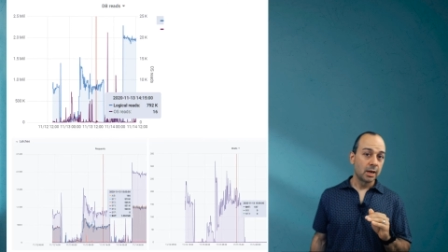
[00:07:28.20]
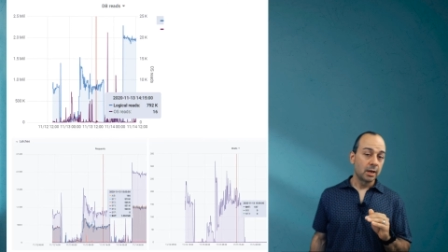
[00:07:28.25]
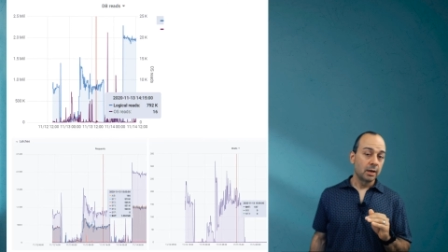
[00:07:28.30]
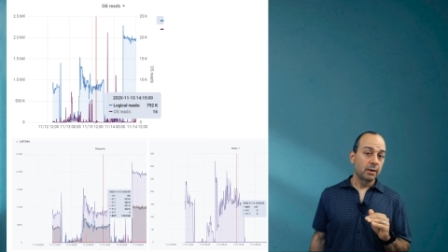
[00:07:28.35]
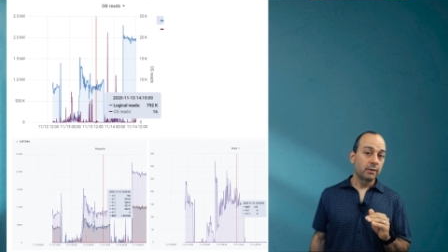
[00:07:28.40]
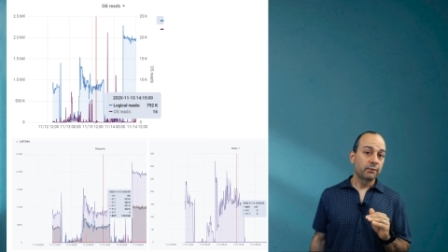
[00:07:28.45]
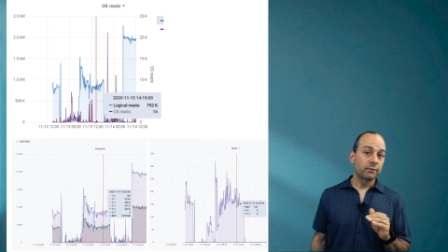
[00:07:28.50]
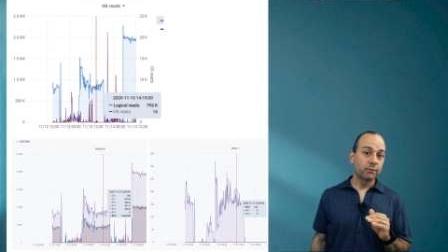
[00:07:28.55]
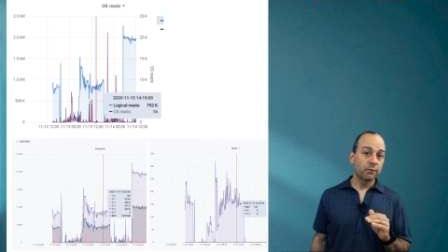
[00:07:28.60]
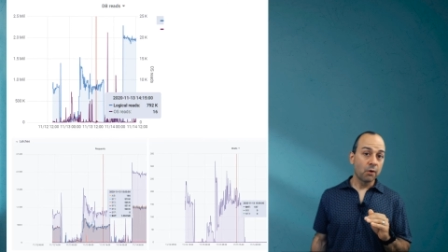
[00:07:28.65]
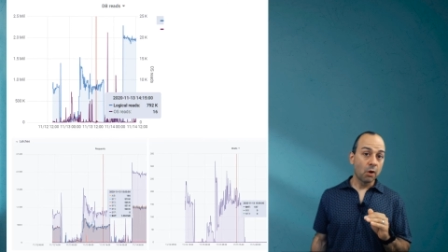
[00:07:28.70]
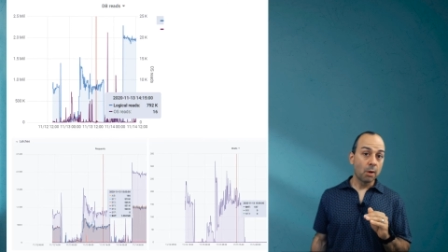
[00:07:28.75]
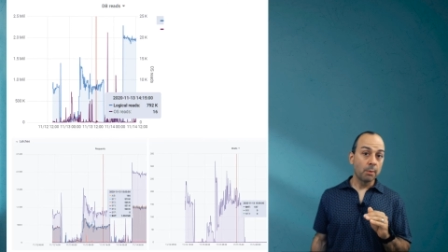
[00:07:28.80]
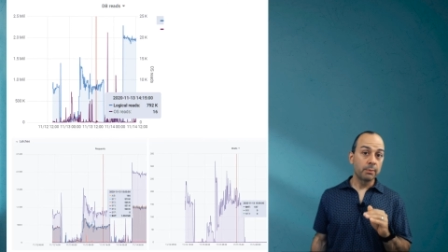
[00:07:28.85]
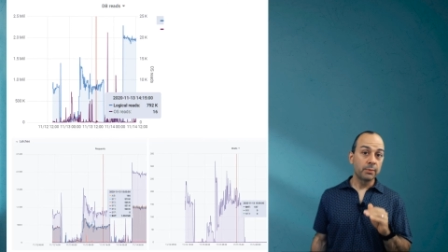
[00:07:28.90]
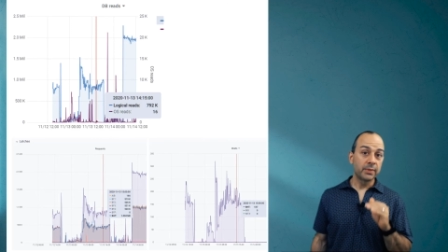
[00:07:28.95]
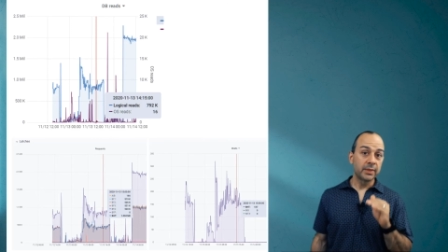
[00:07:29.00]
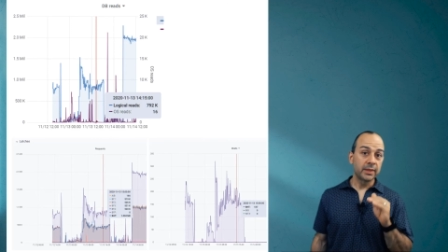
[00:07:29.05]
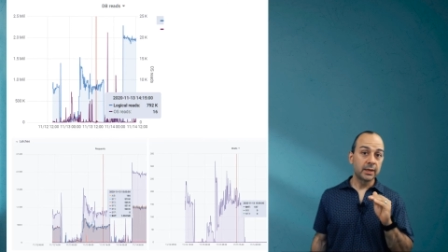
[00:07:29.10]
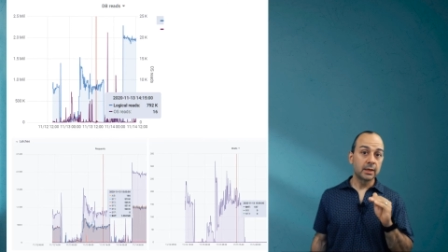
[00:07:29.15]

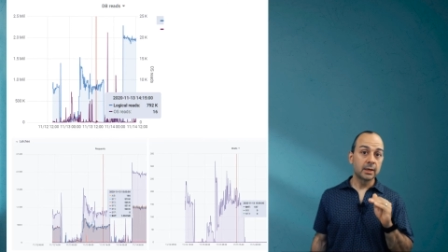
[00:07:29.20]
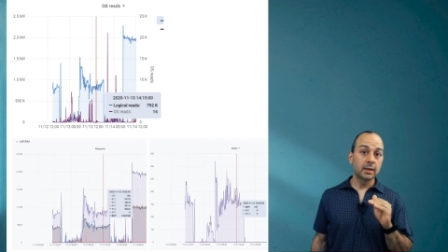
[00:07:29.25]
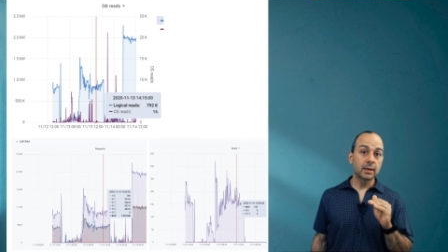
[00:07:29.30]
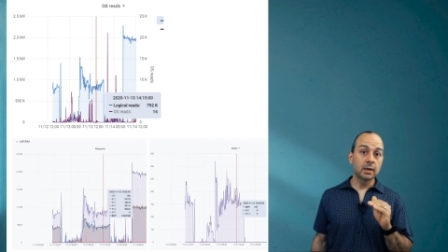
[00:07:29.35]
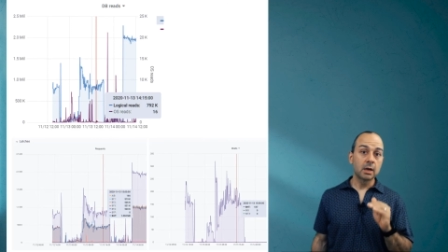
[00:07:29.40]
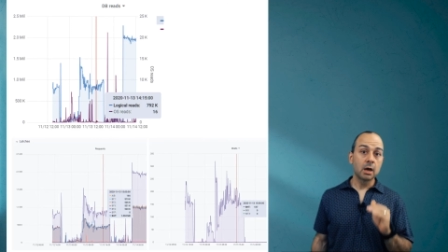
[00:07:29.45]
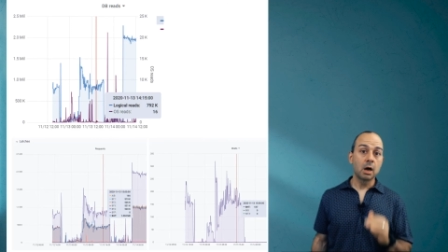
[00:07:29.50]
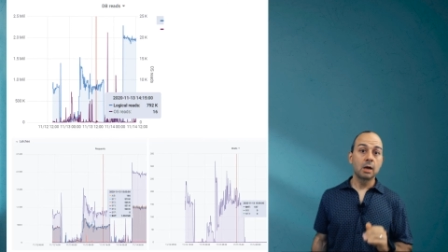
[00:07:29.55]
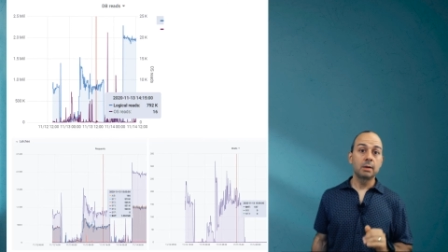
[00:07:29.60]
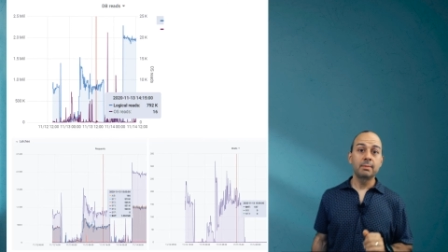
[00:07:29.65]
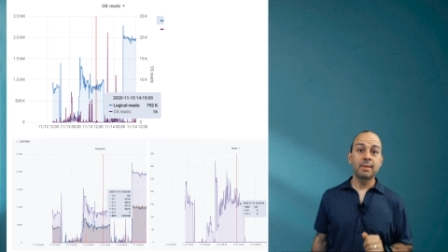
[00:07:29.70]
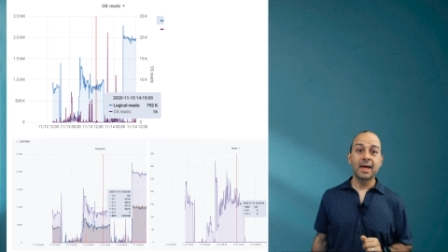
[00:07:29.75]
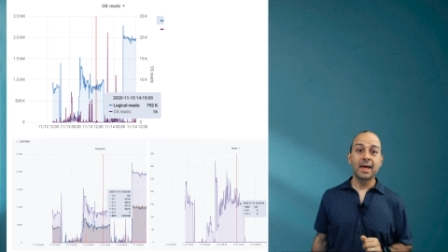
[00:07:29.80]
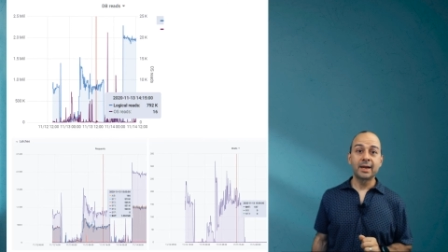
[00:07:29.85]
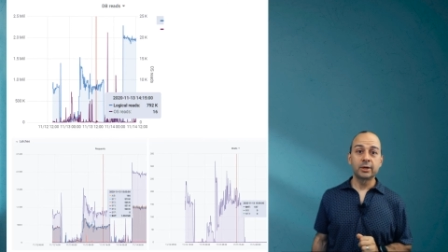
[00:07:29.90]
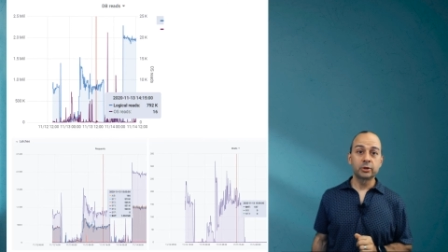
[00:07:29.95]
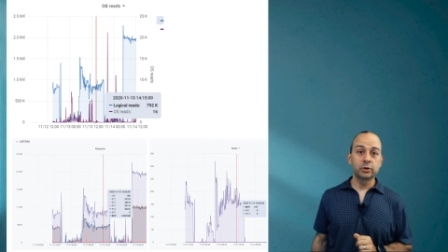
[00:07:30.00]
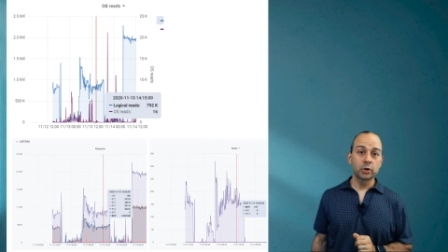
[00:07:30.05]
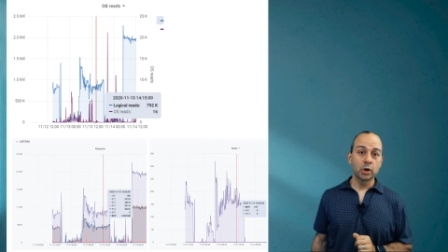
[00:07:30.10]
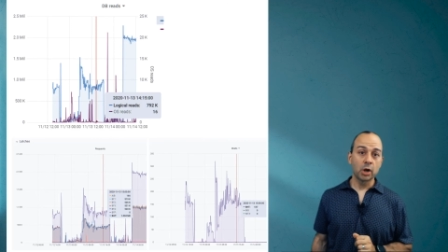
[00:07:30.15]
from the
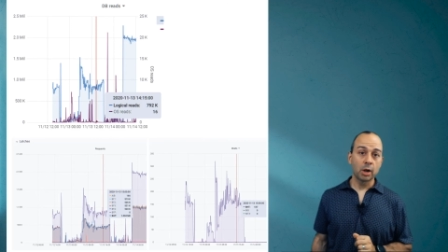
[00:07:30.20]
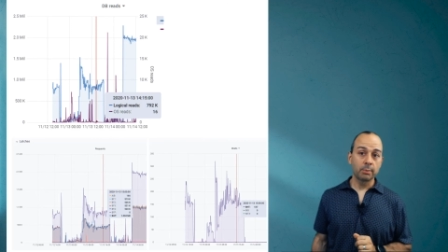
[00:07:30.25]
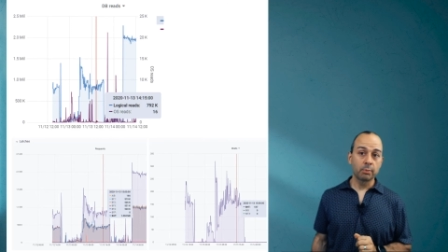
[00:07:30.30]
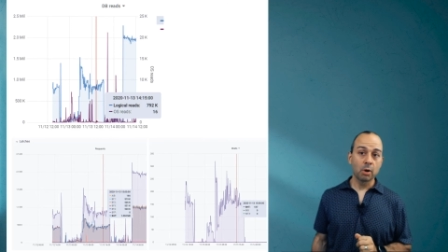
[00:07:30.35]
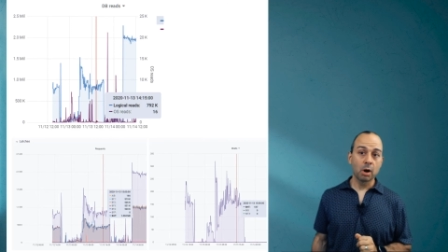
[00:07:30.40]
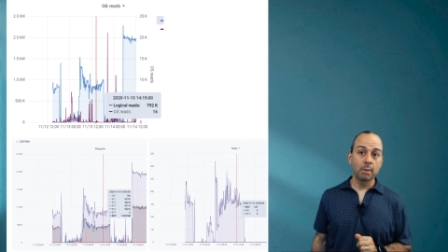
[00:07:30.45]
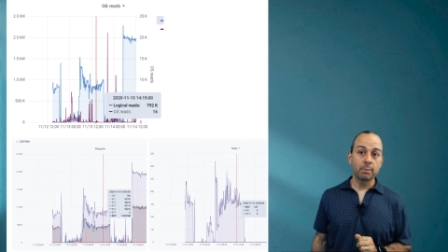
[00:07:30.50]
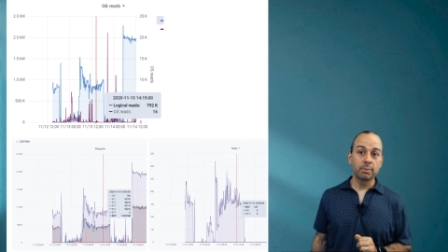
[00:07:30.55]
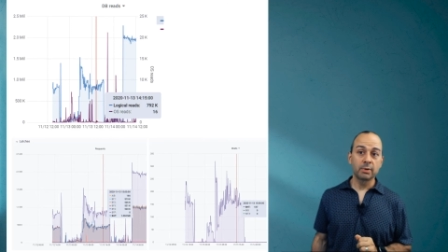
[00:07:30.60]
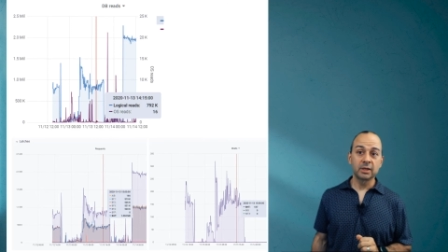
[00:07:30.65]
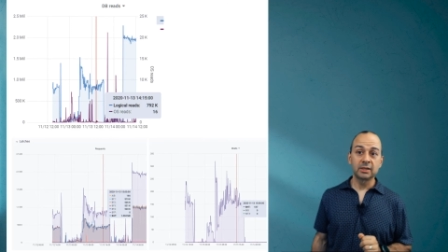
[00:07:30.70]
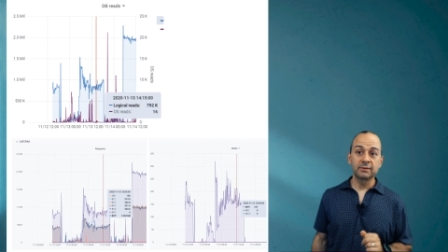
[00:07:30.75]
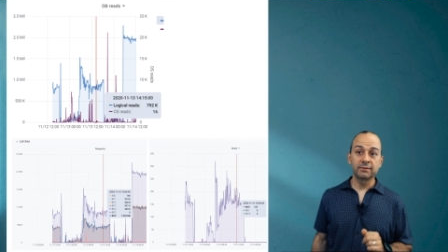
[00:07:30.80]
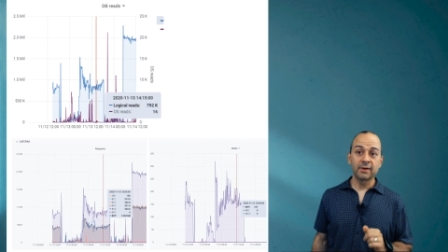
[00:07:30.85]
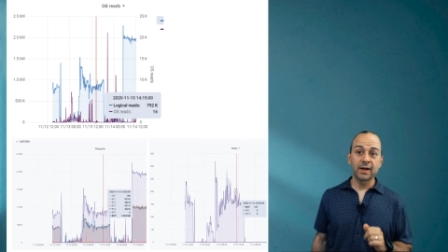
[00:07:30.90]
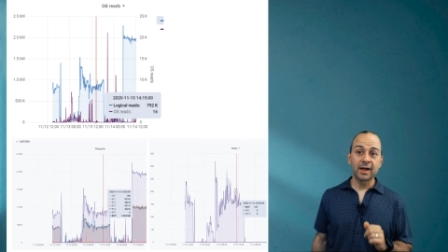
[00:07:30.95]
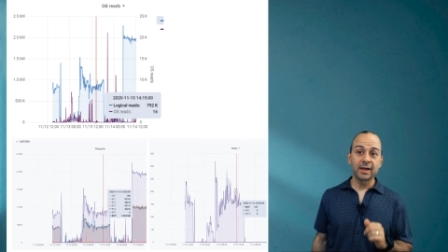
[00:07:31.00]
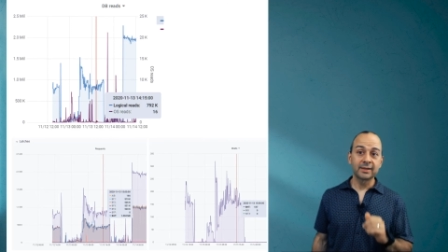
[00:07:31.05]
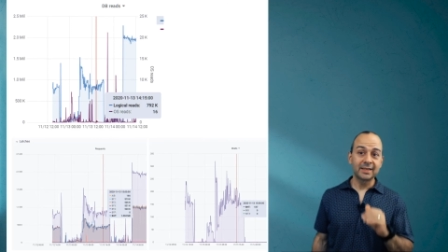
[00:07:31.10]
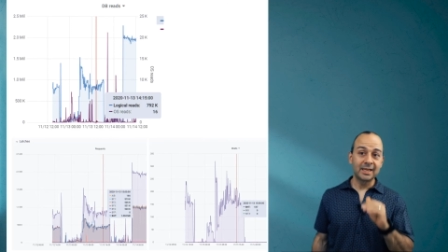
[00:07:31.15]
conmanager.properties
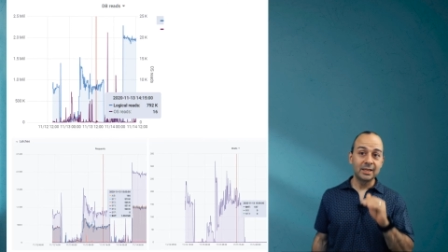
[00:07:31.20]
files,